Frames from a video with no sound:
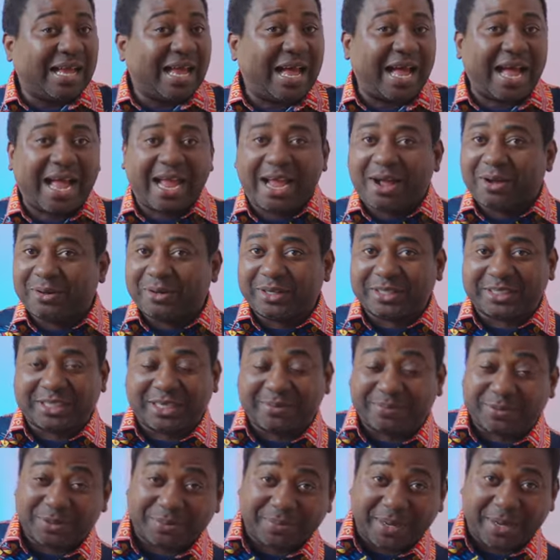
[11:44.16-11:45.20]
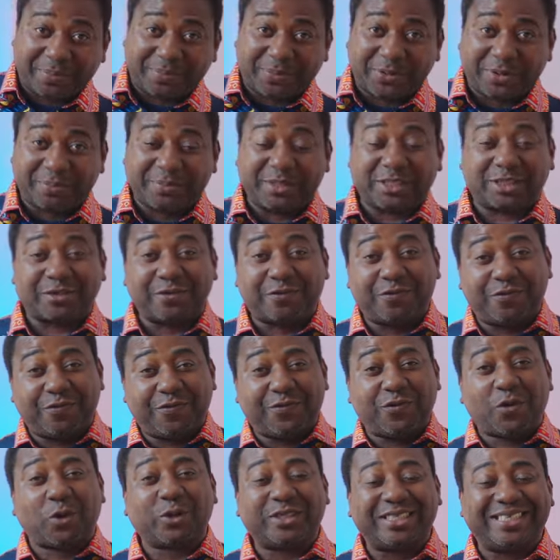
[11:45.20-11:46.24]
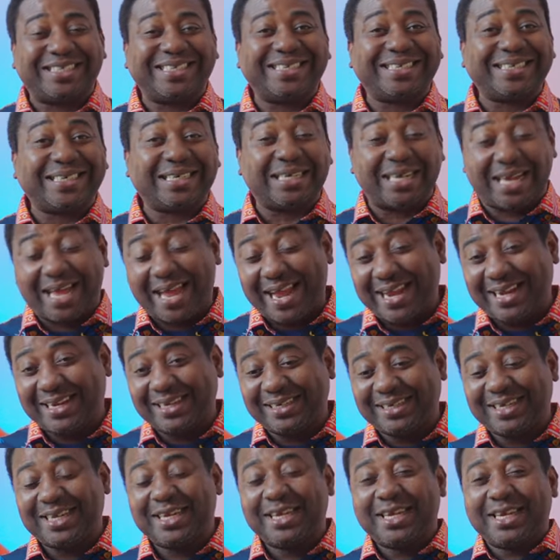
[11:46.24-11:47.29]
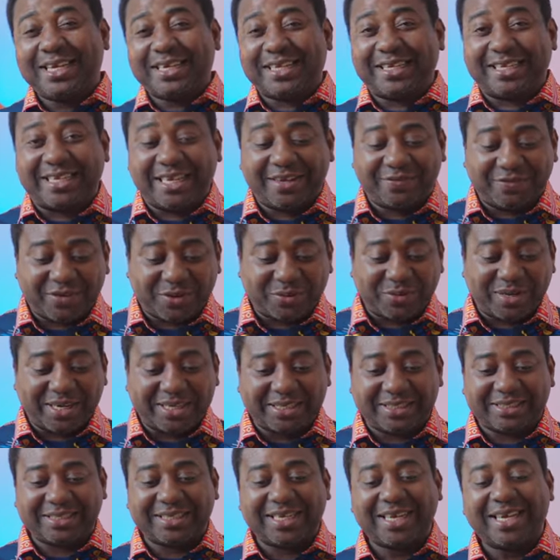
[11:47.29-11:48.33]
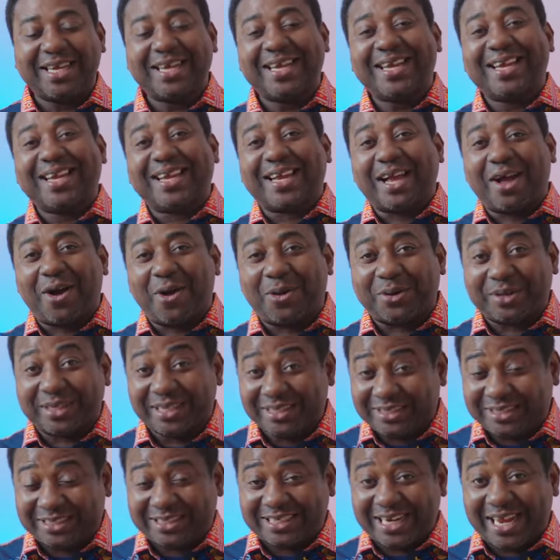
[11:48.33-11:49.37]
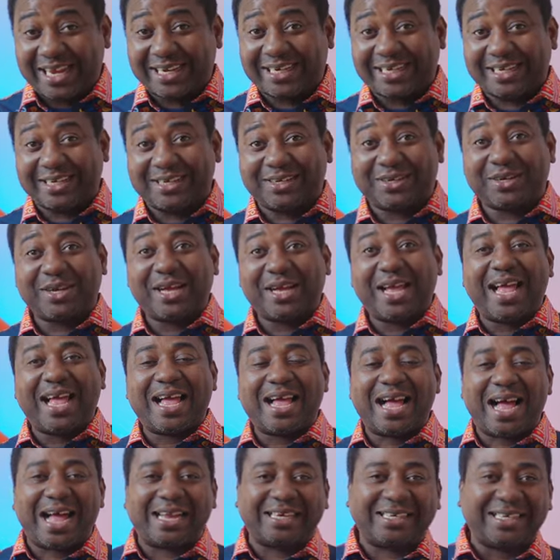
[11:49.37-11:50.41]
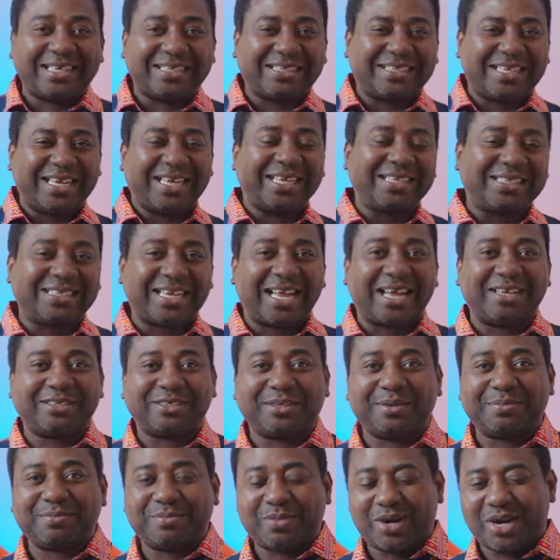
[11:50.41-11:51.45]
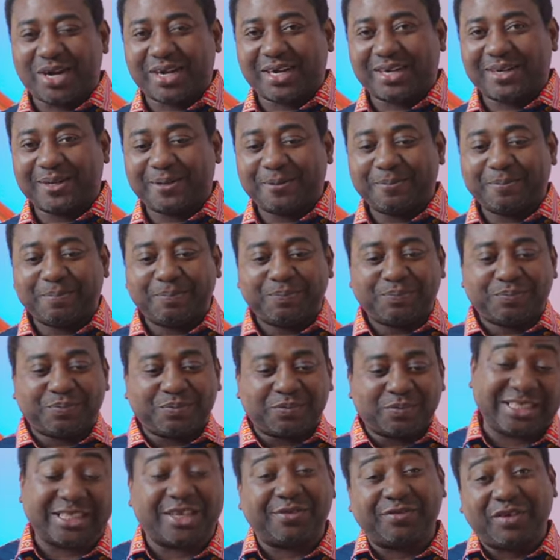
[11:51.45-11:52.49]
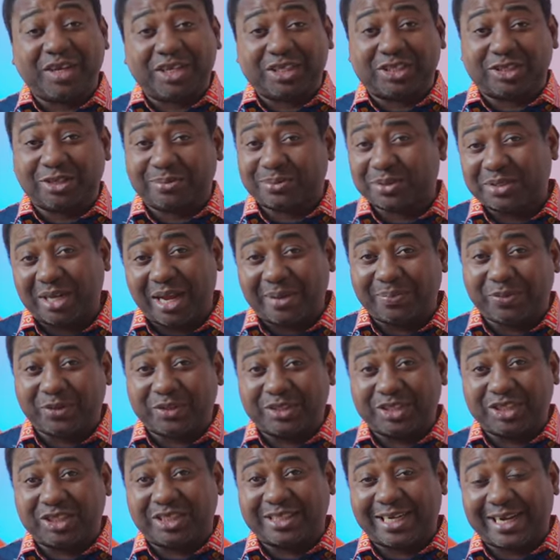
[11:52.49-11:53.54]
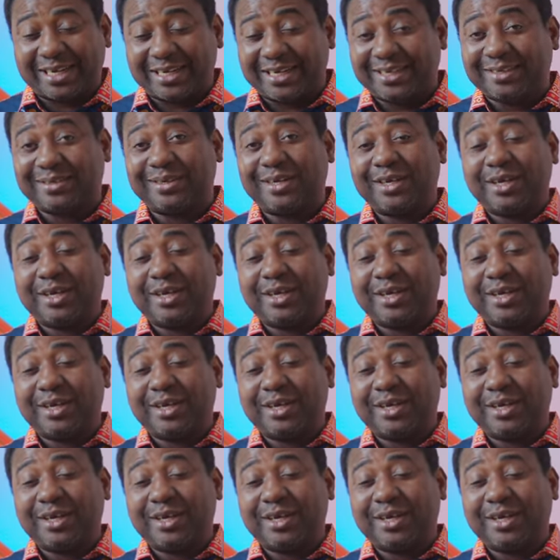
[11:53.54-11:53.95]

I always keep to my promise. 49 giveaways on this channel at the 10,000 mark. If you are subscribed to this channel,